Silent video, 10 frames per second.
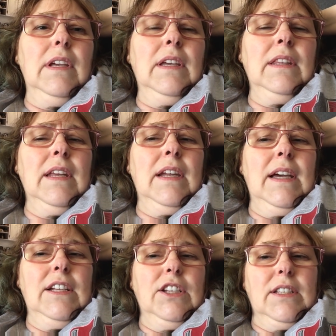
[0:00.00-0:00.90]
and then
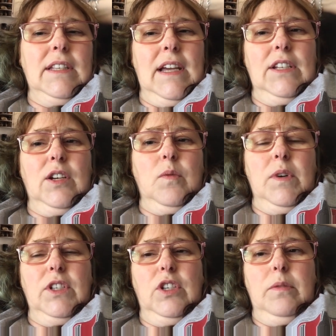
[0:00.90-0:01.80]
I just, I took
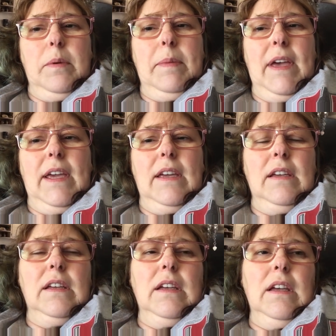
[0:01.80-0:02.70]
one tube of paint
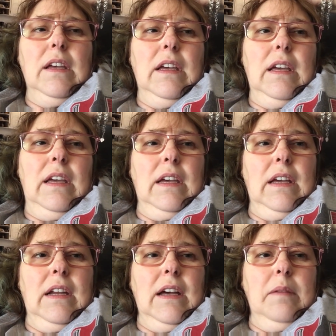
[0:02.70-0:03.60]

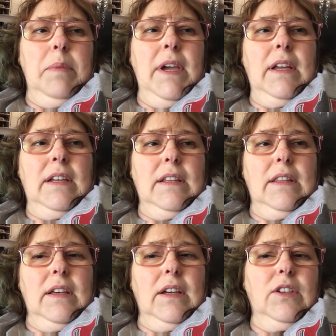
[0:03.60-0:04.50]
and I
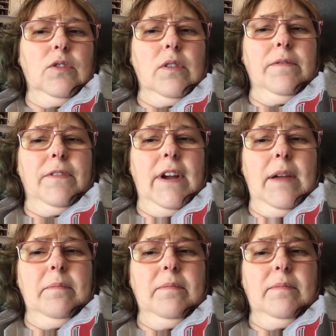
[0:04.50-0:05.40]
painted the door
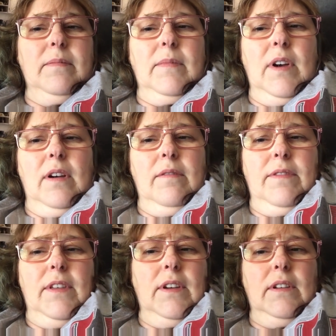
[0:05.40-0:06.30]
frame
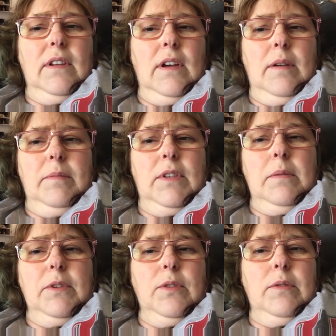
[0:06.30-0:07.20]
of the um,
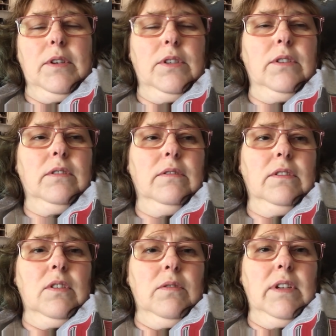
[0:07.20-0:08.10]
double doors
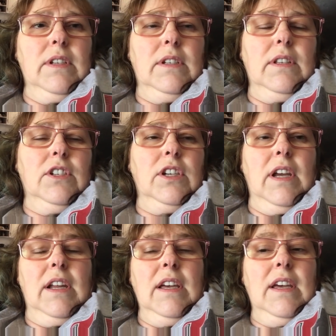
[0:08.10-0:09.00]
going into the
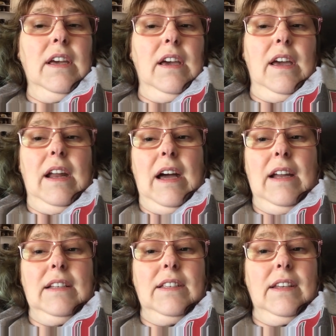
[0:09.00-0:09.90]
shed. And
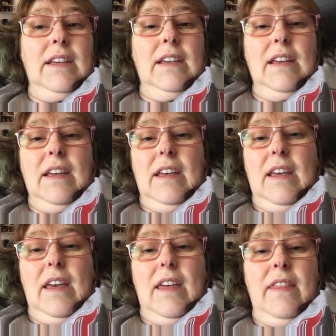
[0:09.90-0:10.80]
honestly,
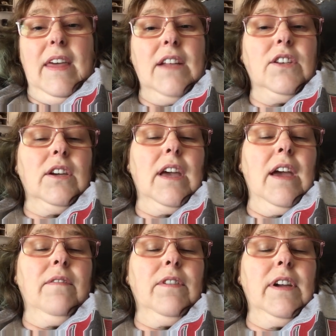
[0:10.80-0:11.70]
that took
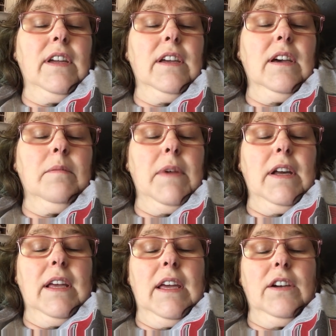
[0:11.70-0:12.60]
every
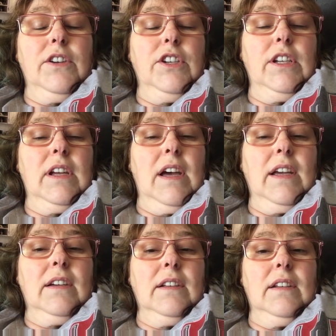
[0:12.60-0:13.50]
amount of energy
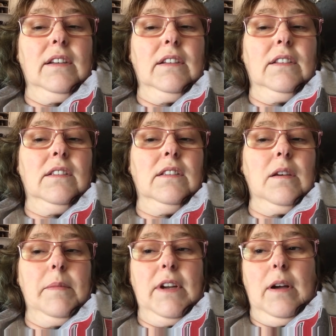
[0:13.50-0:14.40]
I could
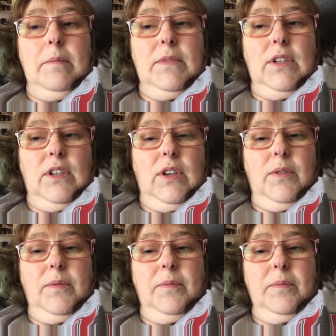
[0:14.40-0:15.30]
summon up to do.